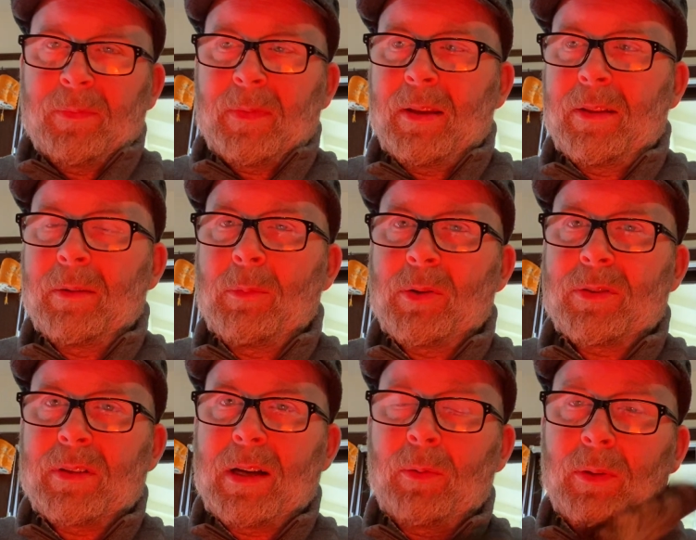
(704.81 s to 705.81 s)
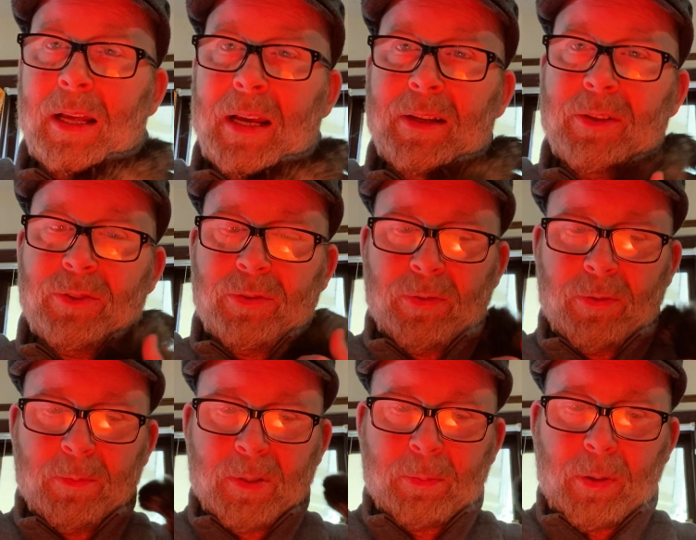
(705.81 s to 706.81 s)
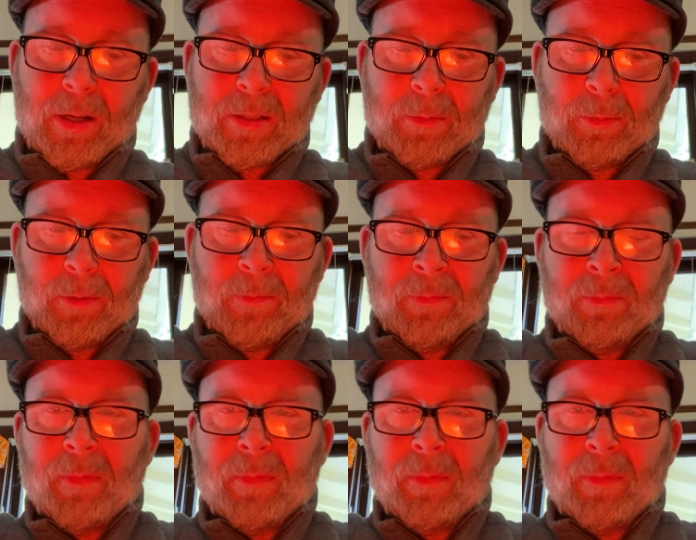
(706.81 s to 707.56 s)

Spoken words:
in the most outlandish terms possible.